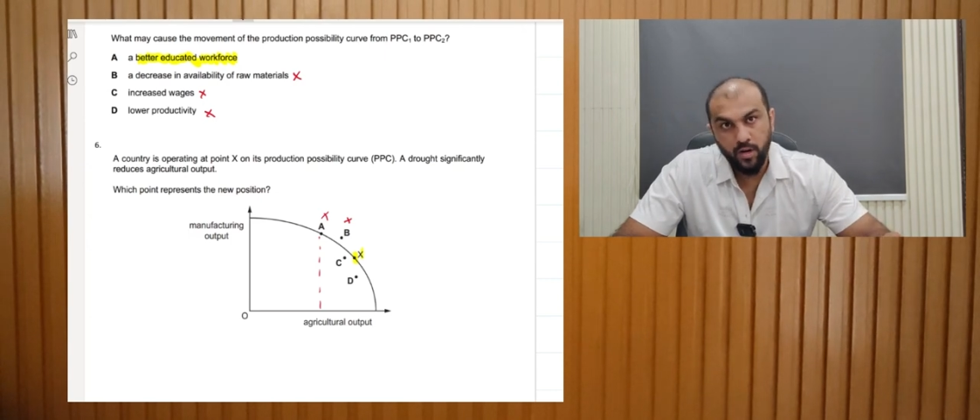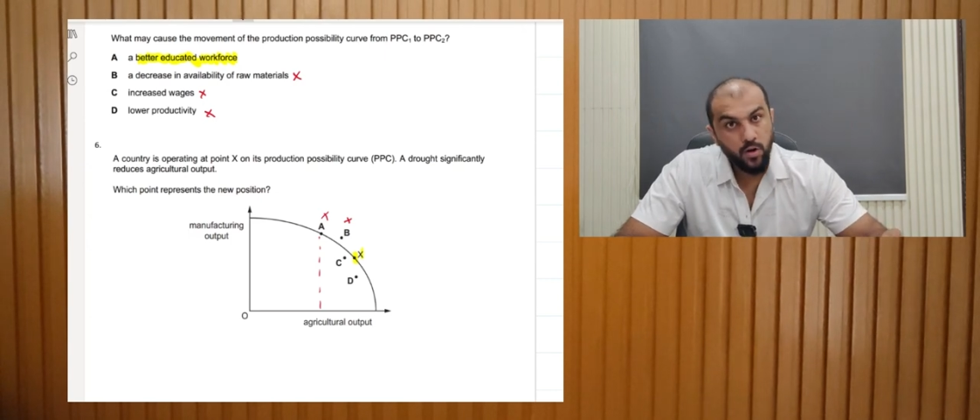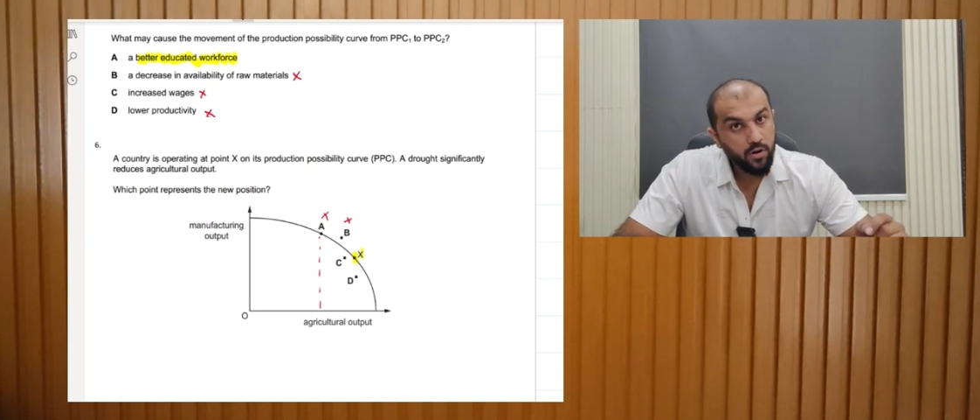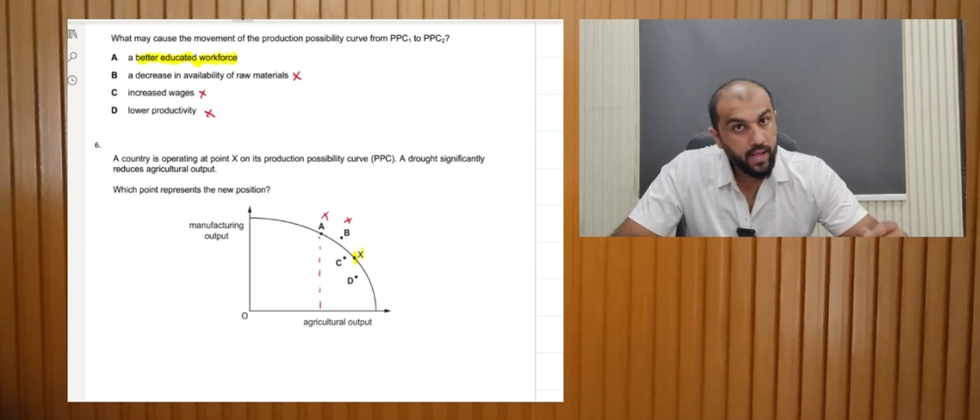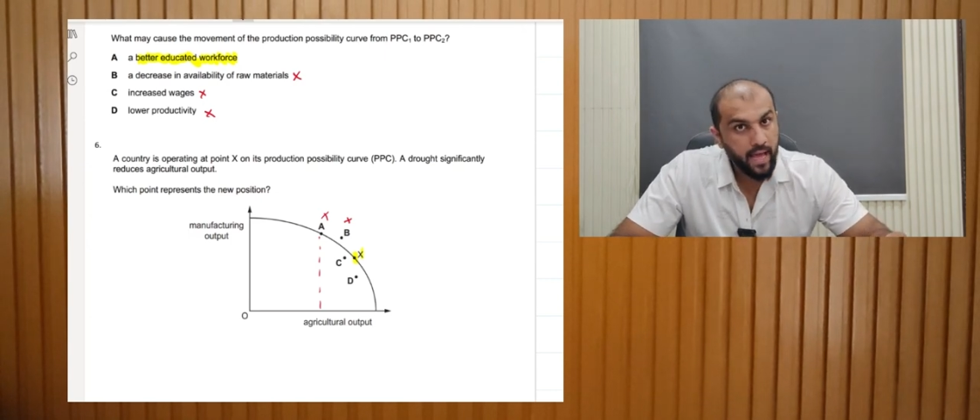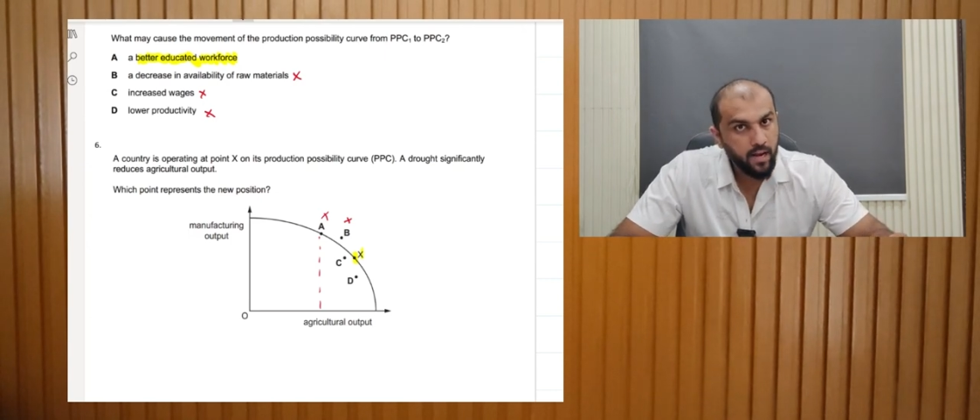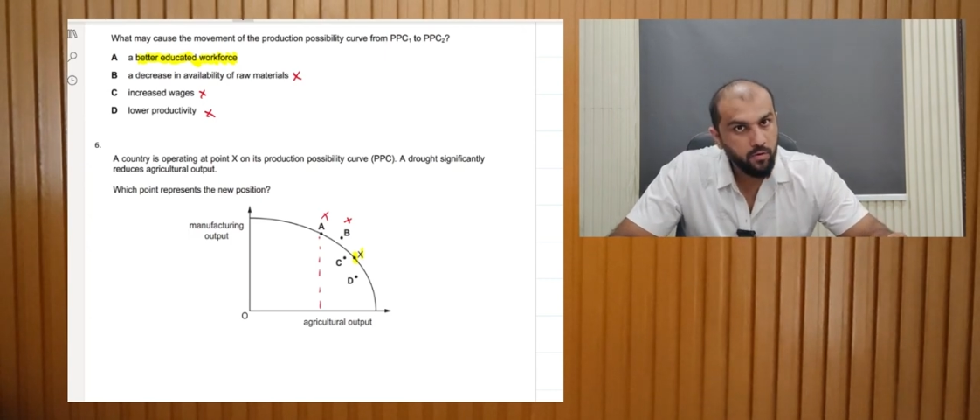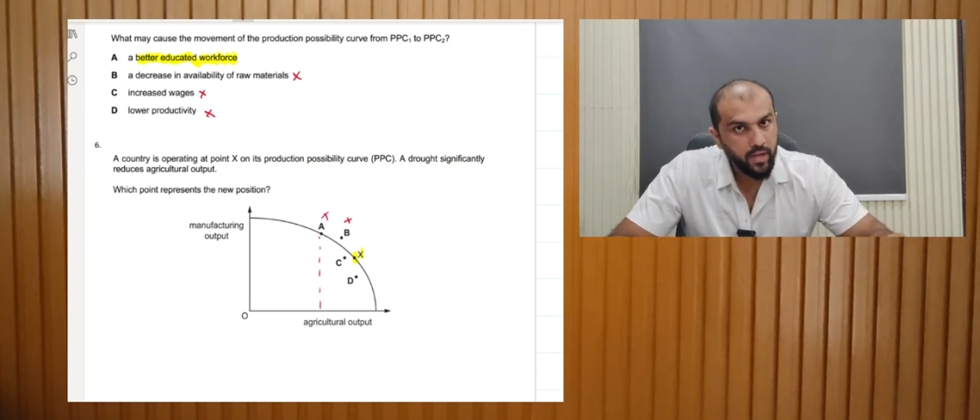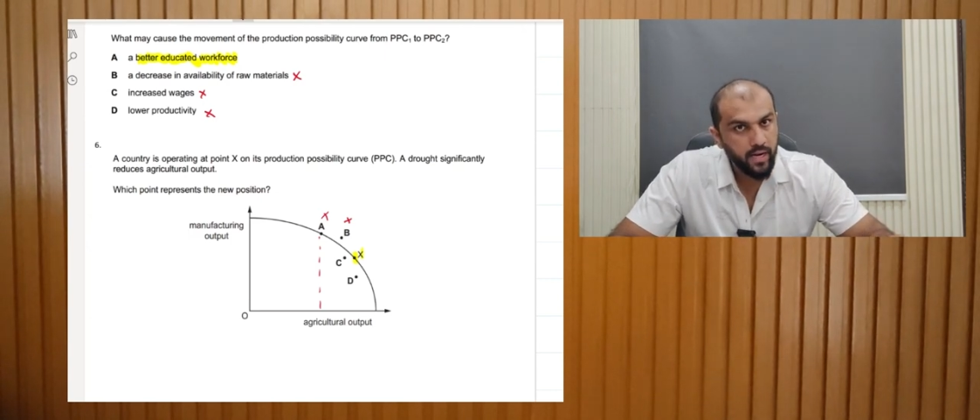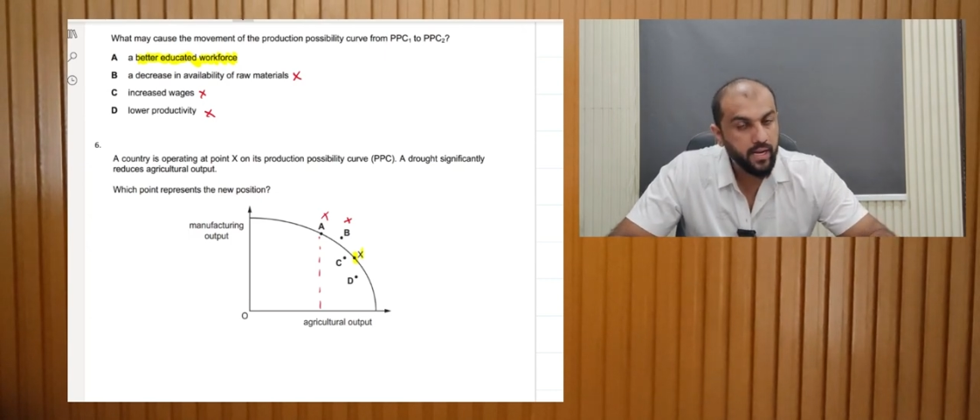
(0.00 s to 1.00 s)
We are not
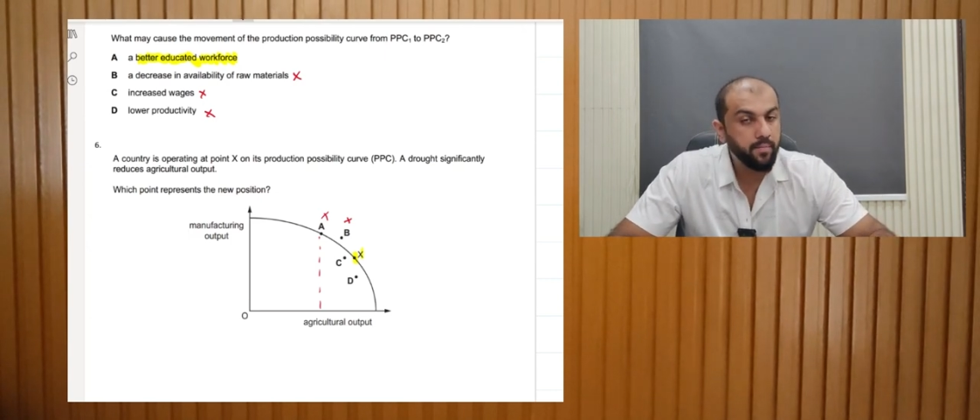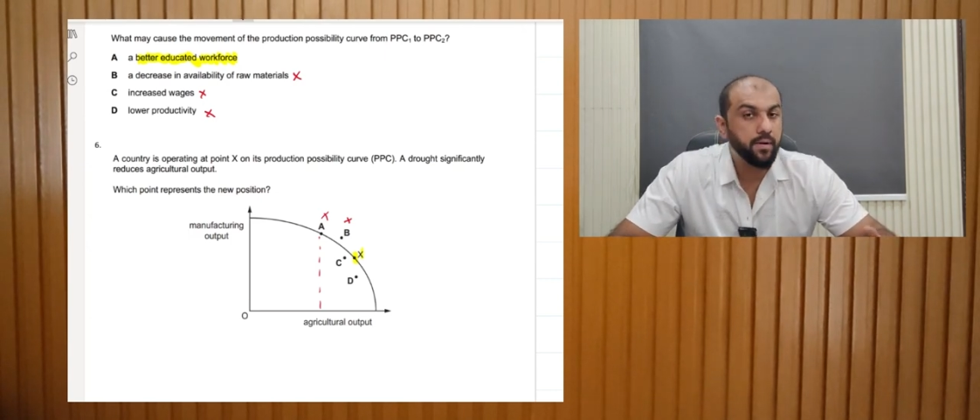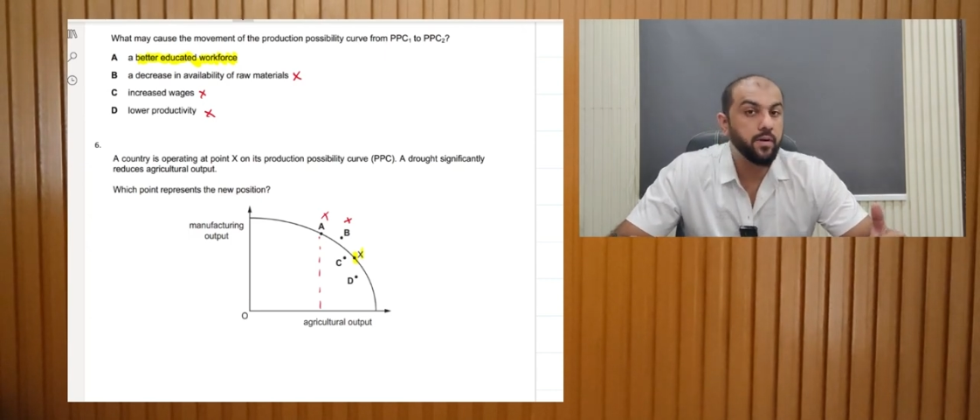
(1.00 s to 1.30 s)
allocating,